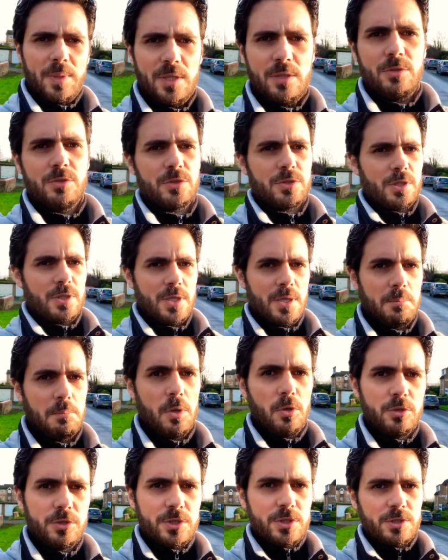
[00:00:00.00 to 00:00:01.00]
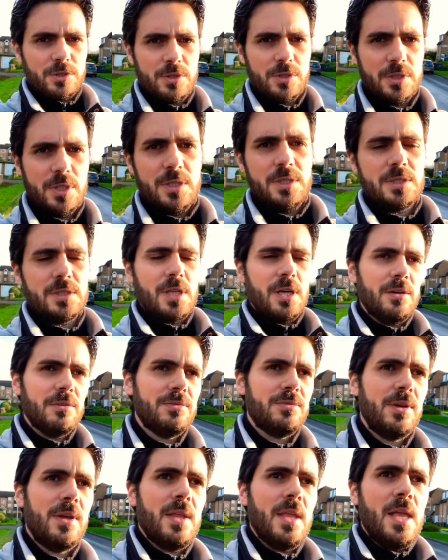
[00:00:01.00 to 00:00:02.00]
into certain emotions and
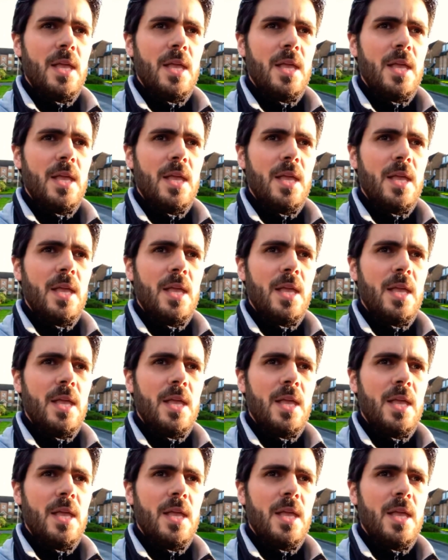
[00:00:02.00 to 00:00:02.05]
stuff,